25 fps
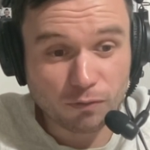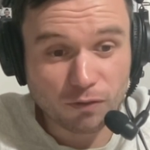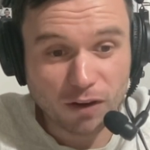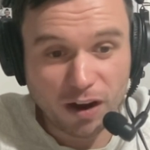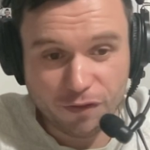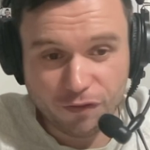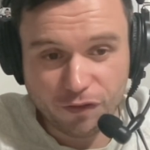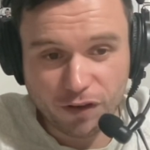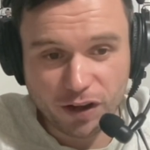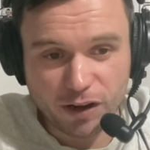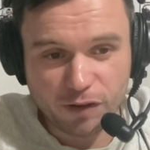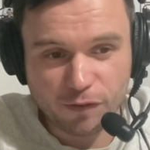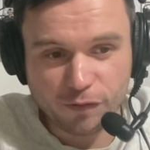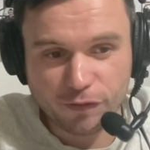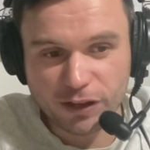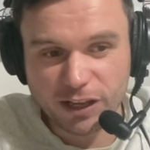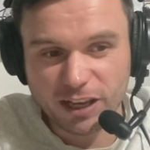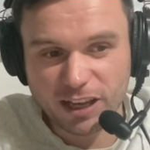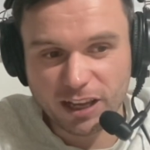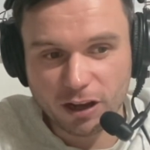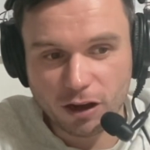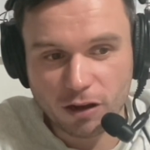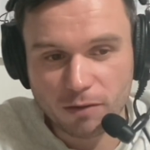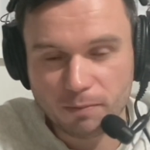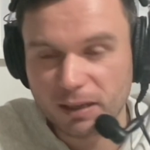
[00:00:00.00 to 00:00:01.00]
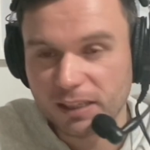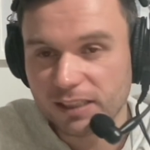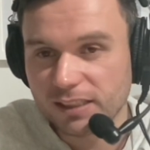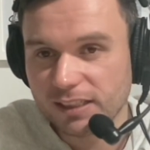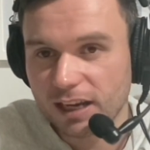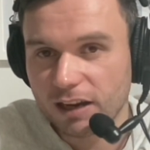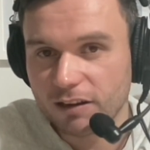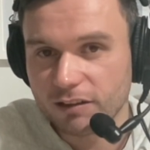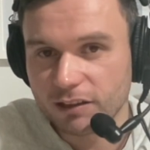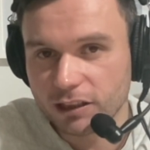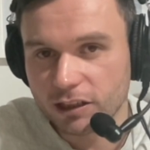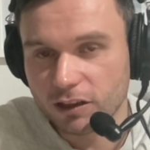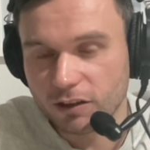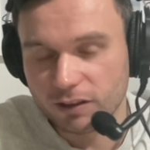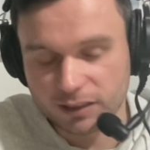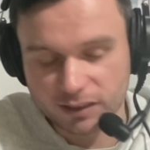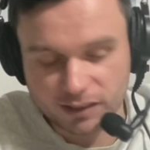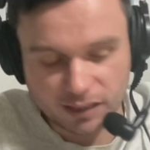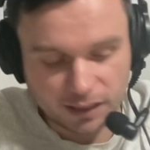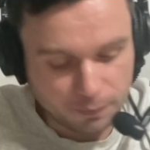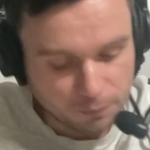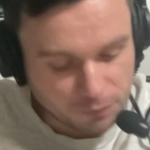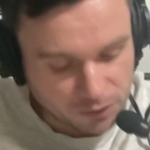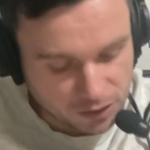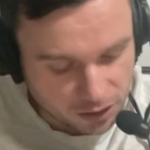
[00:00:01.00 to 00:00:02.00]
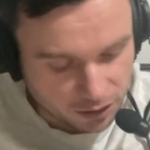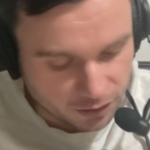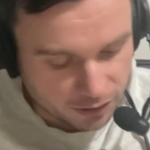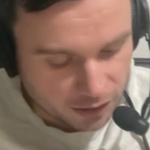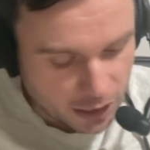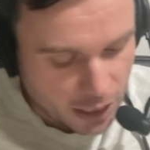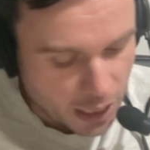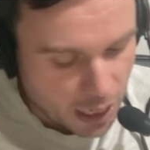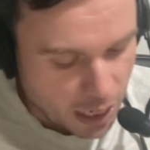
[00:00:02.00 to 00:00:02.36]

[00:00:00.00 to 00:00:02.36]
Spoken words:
Rafael Villagomez down in 19th, so